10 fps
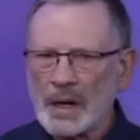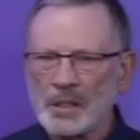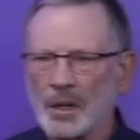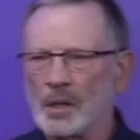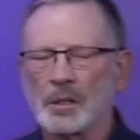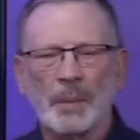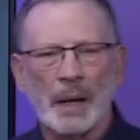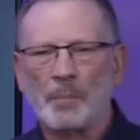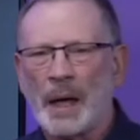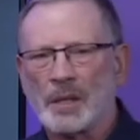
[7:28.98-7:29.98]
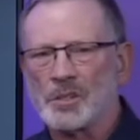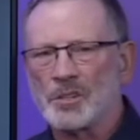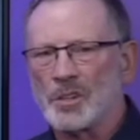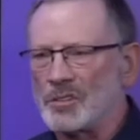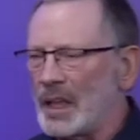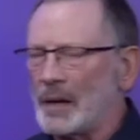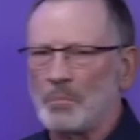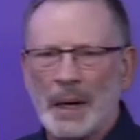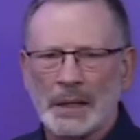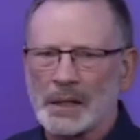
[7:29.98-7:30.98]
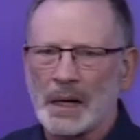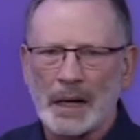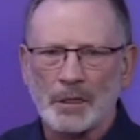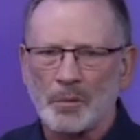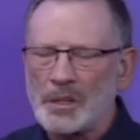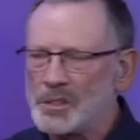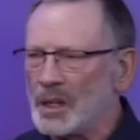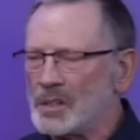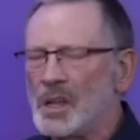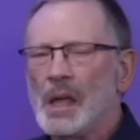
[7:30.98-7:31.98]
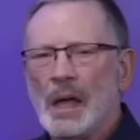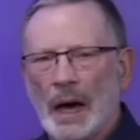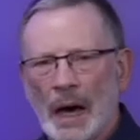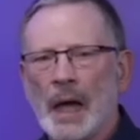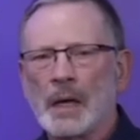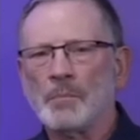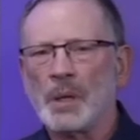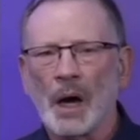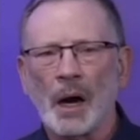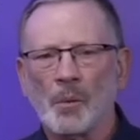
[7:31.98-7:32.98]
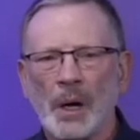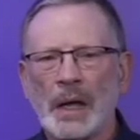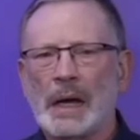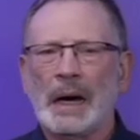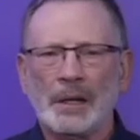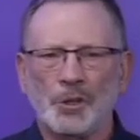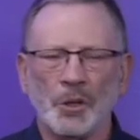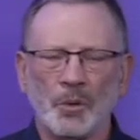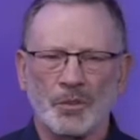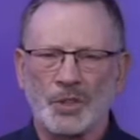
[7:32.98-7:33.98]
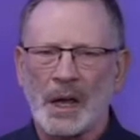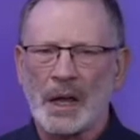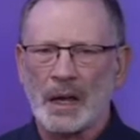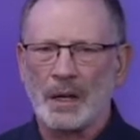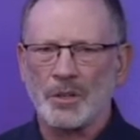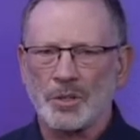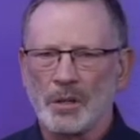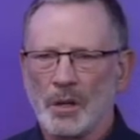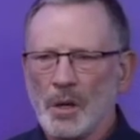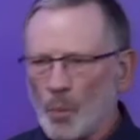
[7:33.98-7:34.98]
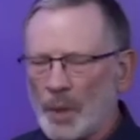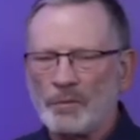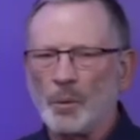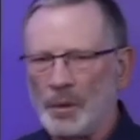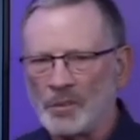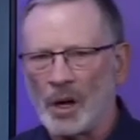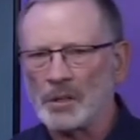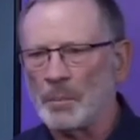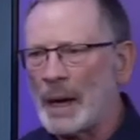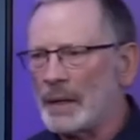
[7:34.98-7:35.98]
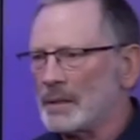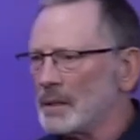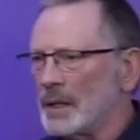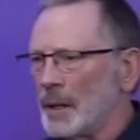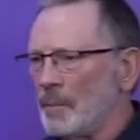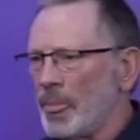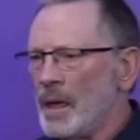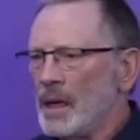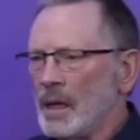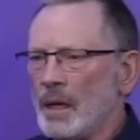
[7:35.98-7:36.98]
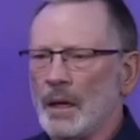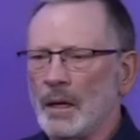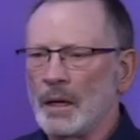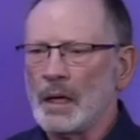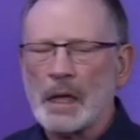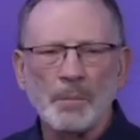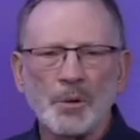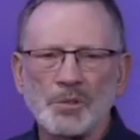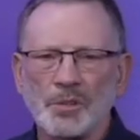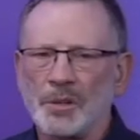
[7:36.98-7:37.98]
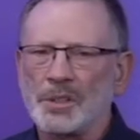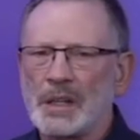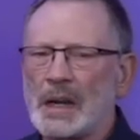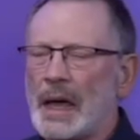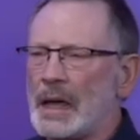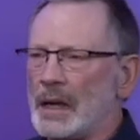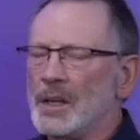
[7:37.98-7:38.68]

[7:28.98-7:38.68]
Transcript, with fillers: talked about passages like Malachi 3:6, I am Yahweh, I don't change. We, we talked about um, uh, Hebrews 13 8.